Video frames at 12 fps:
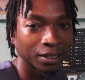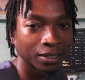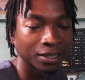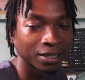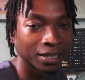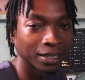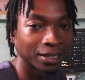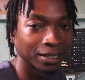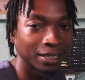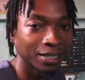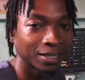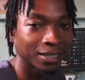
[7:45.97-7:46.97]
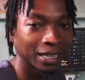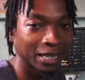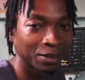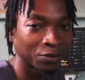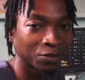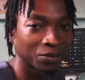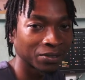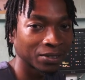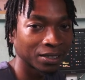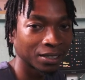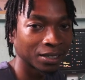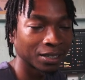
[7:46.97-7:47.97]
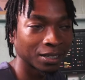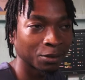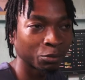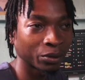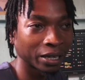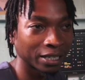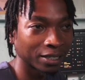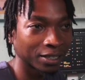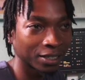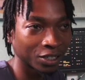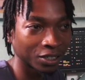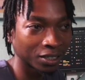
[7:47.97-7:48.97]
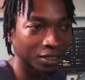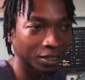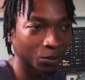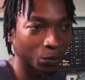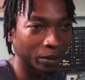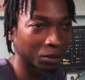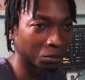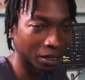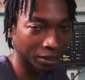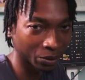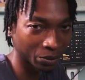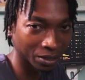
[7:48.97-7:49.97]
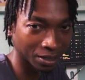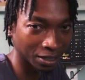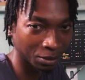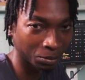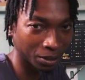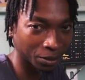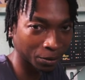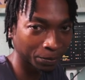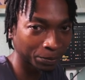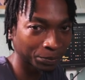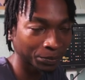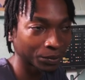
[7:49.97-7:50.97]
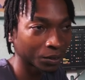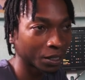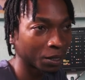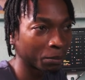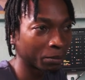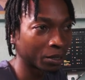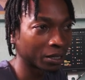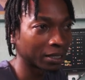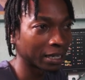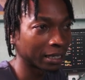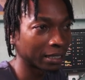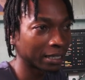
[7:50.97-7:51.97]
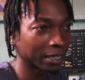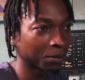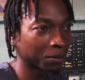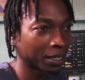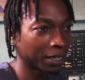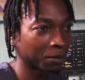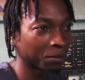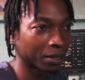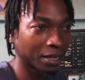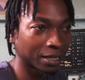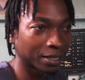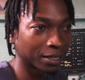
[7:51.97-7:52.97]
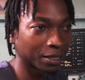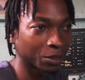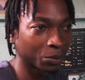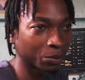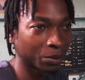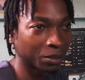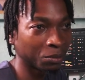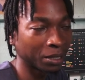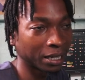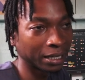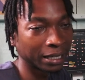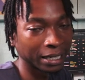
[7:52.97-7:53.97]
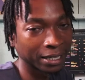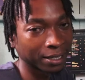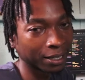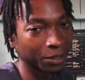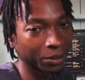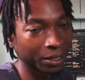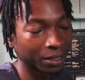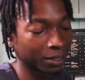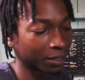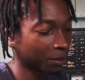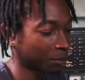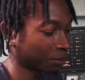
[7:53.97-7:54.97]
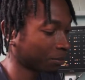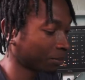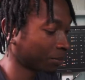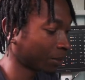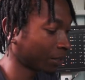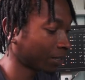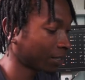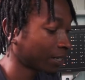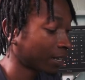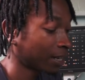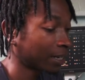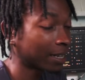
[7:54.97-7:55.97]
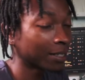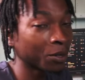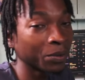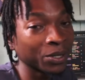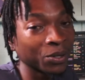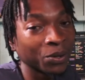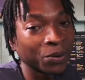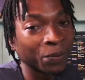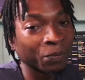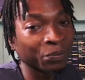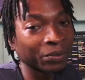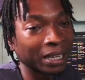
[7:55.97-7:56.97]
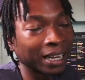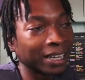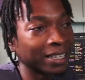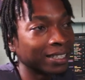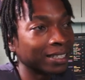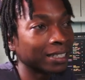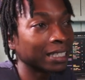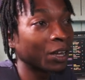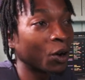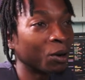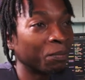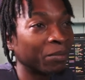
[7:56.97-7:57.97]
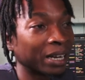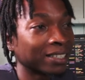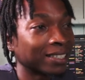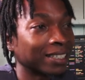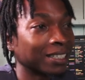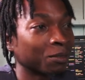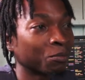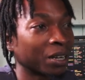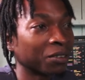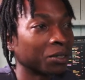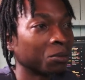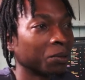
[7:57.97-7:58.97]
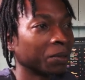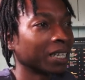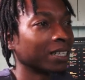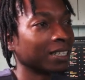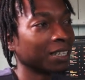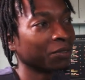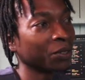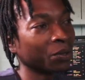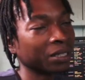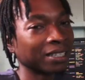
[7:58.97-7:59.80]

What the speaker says: to say the least, if price went back down to TP now. But at the same time, I still wouldn't be any less annoyed. But that's how it go. I still profited because even though it